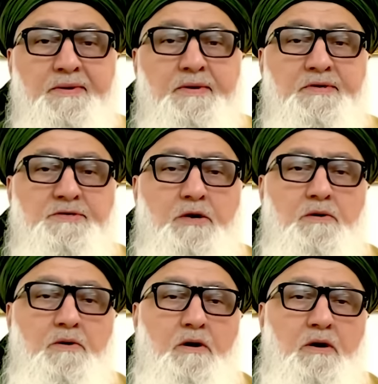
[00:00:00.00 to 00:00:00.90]

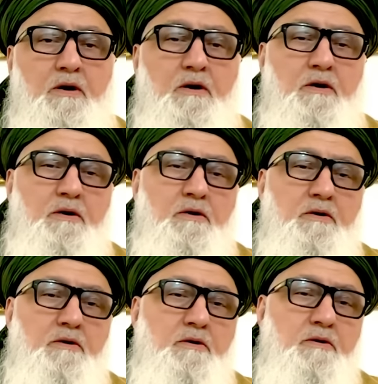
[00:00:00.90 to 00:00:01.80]
So
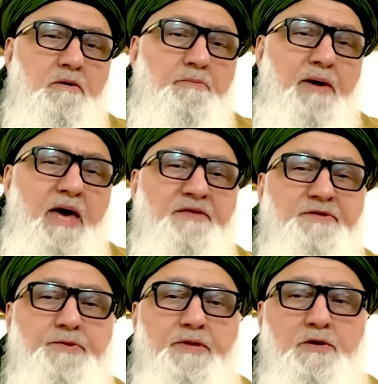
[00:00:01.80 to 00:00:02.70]
our
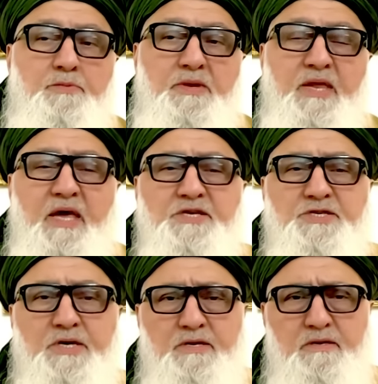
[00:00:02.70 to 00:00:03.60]
path to
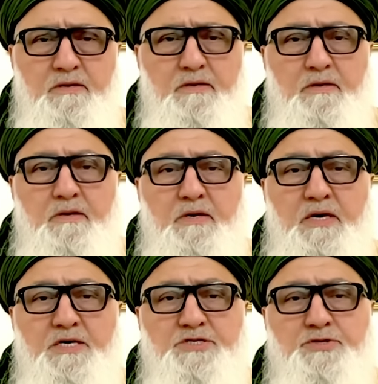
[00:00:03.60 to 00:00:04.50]
illumination
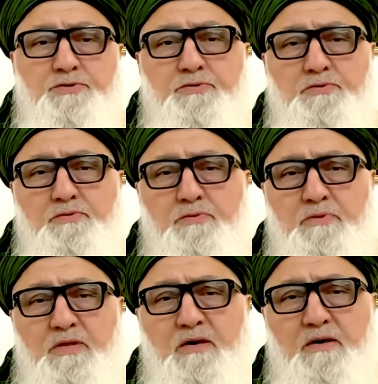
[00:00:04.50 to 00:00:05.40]
is through
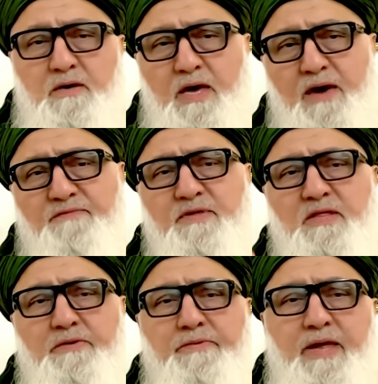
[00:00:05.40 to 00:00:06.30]
the
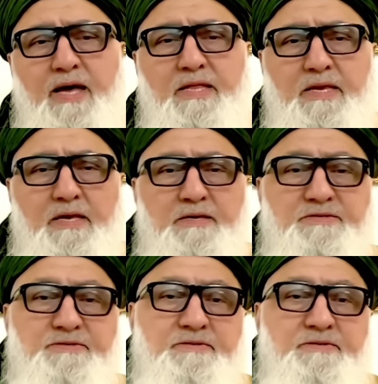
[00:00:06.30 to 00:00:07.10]
heavenly realities.